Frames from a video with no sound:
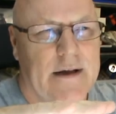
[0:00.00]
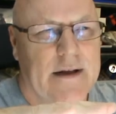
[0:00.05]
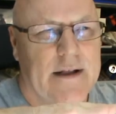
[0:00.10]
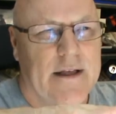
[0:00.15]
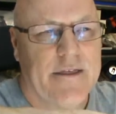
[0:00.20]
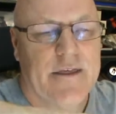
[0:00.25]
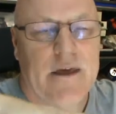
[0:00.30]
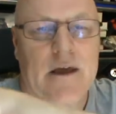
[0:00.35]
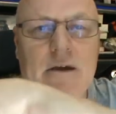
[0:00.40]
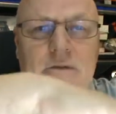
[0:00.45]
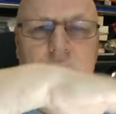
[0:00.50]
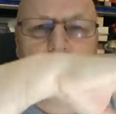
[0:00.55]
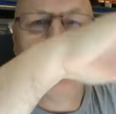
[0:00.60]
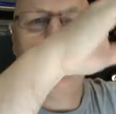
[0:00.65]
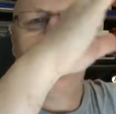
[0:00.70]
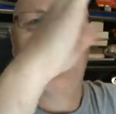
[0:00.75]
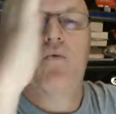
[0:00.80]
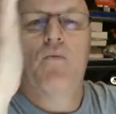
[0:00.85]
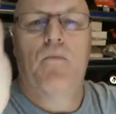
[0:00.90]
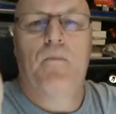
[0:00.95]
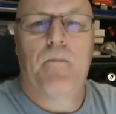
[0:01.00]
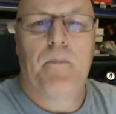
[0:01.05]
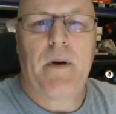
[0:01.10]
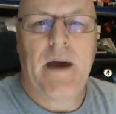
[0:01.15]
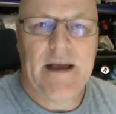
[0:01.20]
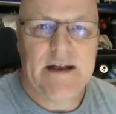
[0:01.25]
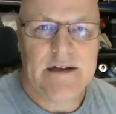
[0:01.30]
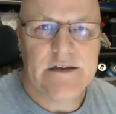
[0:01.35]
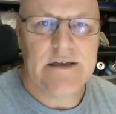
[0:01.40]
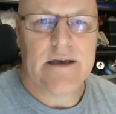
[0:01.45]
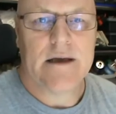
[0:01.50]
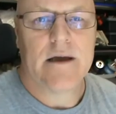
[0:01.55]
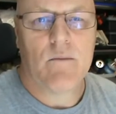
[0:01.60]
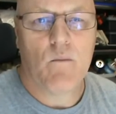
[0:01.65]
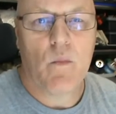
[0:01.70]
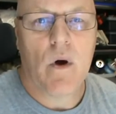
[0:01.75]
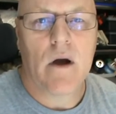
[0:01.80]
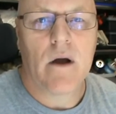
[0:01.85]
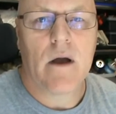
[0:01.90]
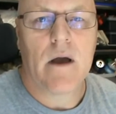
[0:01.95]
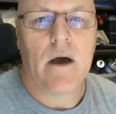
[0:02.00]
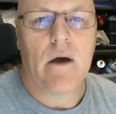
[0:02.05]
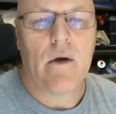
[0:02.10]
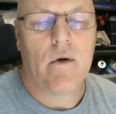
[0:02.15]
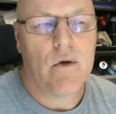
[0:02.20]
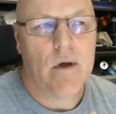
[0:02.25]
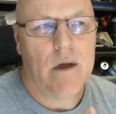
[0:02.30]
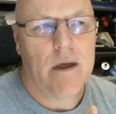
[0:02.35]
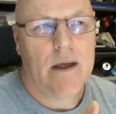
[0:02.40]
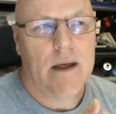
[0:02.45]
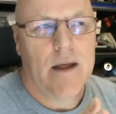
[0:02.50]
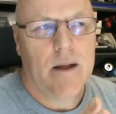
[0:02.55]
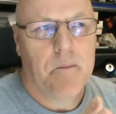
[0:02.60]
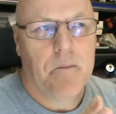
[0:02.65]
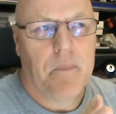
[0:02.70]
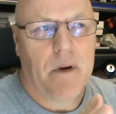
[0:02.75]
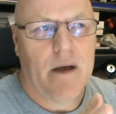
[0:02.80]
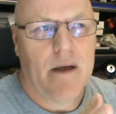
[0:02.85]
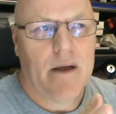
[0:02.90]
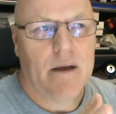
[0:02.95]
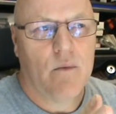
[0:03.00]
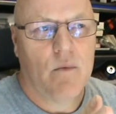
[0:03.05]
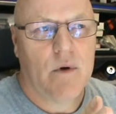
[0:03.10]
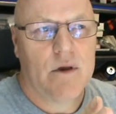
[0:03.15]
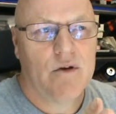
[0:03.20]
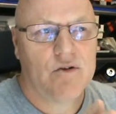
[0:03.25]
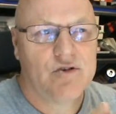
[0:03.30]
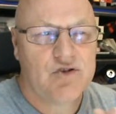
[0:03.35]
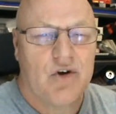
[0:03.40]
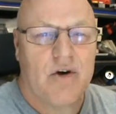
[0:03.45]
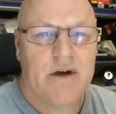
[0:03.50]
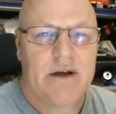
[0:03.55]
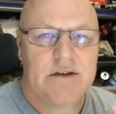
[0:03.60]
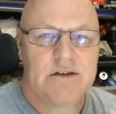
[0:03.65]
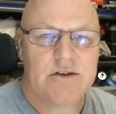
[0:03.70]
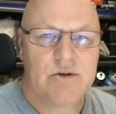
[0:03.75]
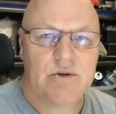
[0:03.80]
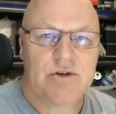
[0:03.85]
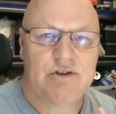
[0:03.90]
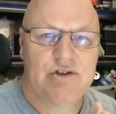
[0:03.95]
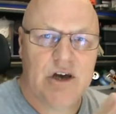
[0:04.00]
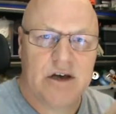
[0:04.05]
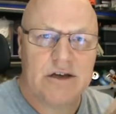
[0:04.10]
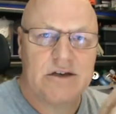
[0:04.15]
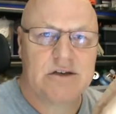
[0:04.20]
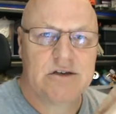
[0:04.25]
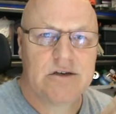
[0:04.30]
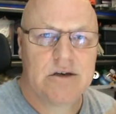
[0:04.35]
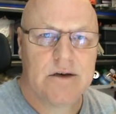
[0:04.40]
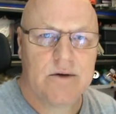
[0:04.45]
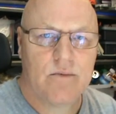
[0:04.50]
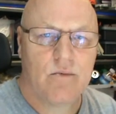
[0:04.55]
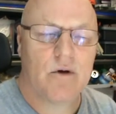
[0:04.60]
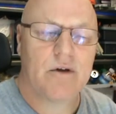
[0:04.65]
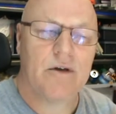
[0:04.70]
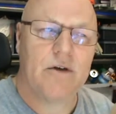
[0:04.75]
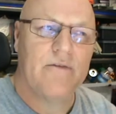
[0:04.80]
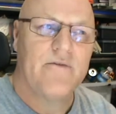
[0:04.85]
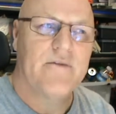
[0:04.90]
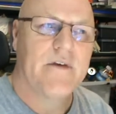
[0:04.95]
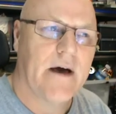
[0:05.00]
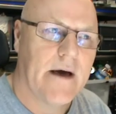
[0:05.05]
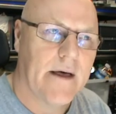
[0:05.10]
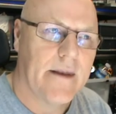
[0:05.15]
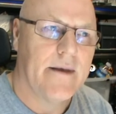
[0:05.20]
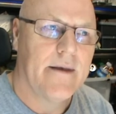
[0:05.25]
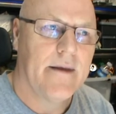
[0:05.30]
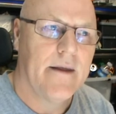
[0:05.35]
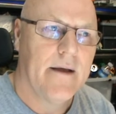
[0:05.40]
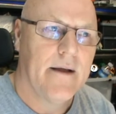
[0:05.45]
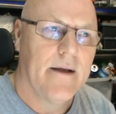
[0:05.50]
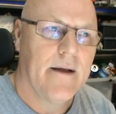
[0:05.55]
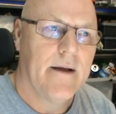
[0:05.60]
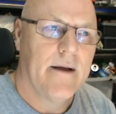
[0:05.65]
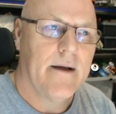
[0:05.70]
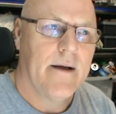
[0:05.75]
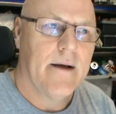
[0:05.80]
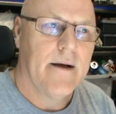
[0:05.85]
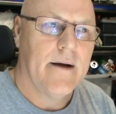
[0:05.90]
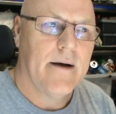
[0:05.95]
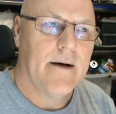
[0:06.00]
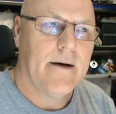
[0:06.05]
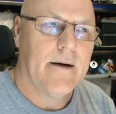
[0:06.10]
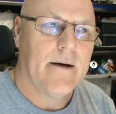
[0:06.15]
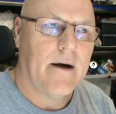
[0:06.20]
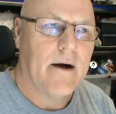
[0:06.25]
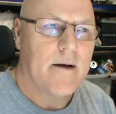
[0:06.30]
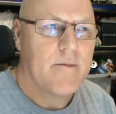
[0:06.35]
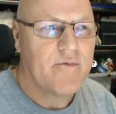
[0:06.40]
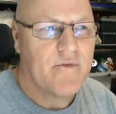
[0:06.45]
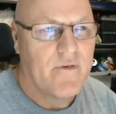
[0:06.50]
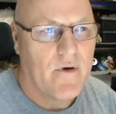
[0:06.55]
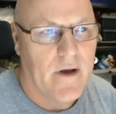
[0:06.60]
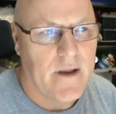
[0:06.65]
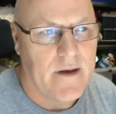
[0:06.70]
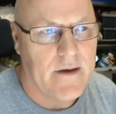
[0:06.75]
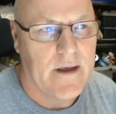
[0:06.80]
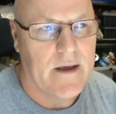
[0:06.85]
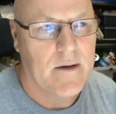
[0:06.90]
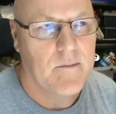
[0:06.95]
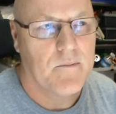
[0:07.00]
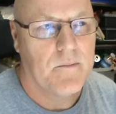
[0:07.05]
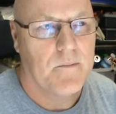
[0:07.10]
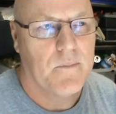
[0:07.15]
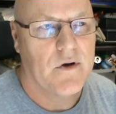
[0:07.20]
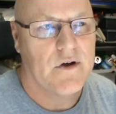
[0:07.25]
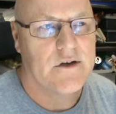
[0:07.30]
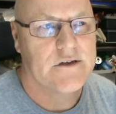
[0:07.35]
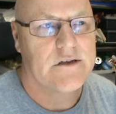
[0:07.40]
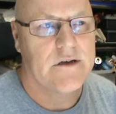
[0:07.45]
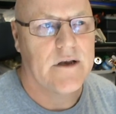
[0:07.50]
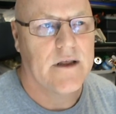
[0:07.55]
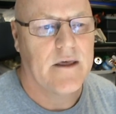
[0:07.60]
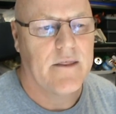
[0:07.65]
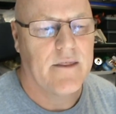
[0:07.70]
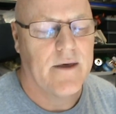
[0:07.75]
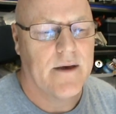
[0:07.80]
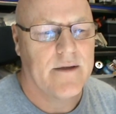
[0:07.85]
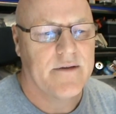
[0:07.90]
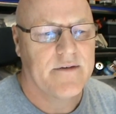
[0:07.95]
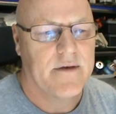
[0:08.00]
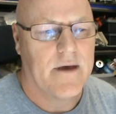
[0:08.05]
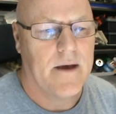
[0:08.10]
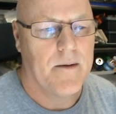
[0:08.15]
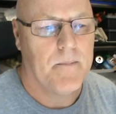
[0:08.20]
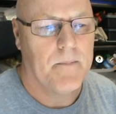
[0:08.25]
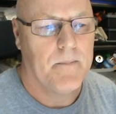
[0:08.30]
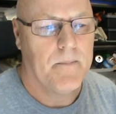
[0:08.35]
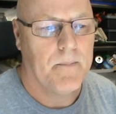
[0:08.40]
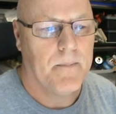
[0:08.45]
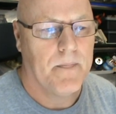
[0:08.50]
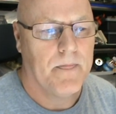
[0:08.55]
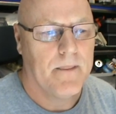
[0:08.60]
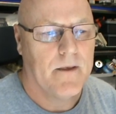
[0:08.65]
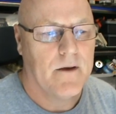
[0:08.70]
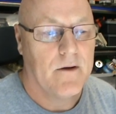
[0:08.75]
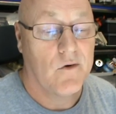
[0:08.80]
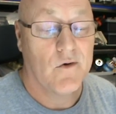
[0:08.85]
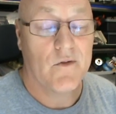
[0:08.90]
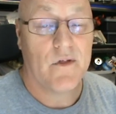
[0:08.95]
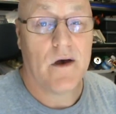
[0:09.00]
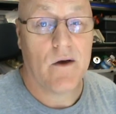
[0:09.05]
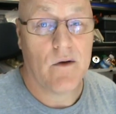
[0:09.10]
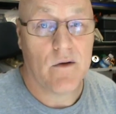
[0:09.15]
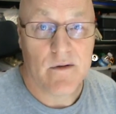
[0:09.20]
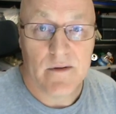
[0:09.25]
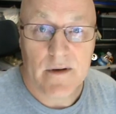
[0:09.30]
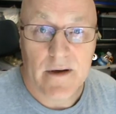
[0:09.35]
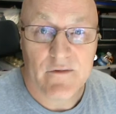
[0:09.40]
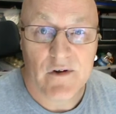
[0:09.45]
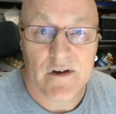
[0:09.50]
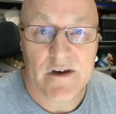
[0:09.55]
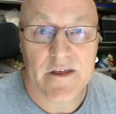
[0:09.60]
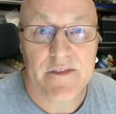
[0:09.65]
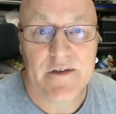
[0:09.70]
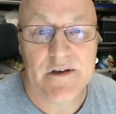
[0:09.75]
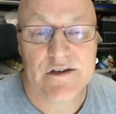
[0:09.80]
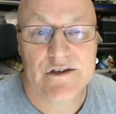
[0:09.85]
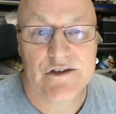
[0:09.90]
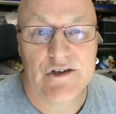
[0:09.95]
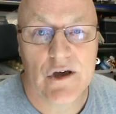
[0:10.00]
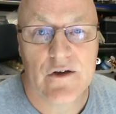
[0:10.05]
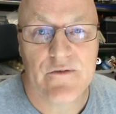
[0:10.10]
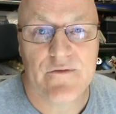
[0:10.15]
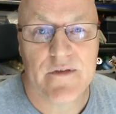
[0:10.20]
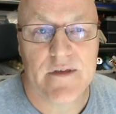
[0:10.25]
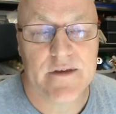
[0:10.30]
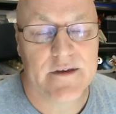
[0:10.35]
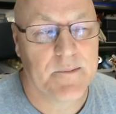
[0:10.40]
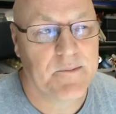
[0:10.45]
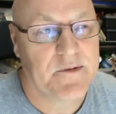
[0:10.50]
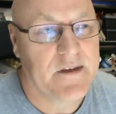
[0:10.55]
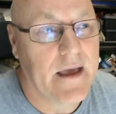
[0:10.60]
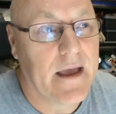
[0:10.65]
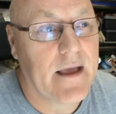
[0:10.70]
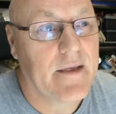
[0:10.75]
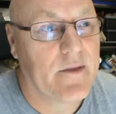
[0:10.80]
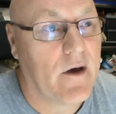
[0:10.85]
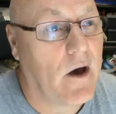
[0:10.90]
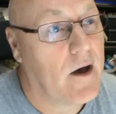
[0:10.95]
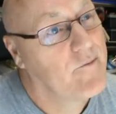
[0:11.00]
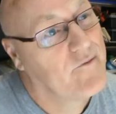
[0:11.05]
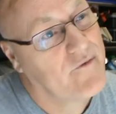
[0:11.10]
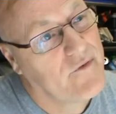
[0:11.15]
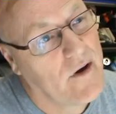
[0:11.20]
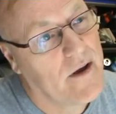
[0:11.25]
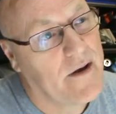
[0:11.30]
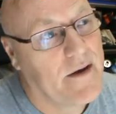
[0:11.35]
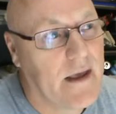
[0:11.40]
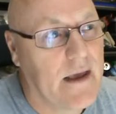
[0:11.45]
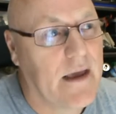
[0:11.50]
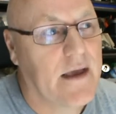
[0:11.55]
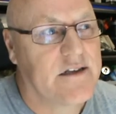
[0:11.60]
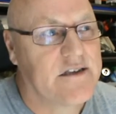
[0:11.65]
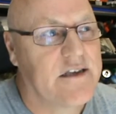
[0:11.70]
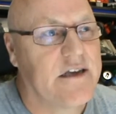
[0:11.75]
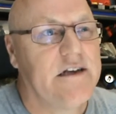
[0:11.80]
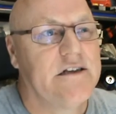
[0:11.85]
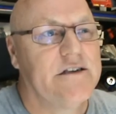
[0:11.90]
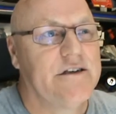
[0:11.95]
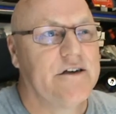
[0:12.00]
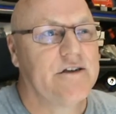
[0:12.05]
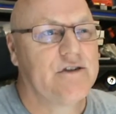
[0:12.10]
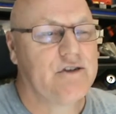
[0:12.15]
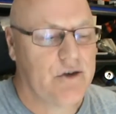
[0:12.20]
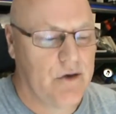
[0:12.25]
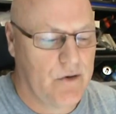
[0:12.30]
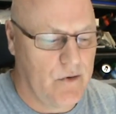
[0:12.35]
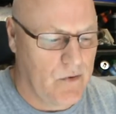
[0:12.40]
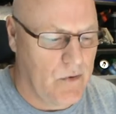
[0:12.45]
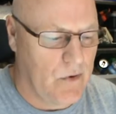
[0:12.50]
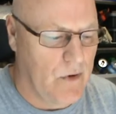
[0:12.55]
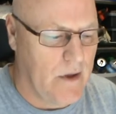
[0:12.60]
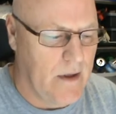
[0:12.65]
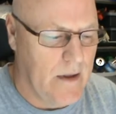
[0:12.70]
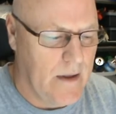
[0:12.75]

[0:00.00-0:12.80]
think of the whole painting in one go but when you're trying to adjust what you've done I'm finding personally that um, although I've got nothing to show for this I'm saying that I'm finding it's easier to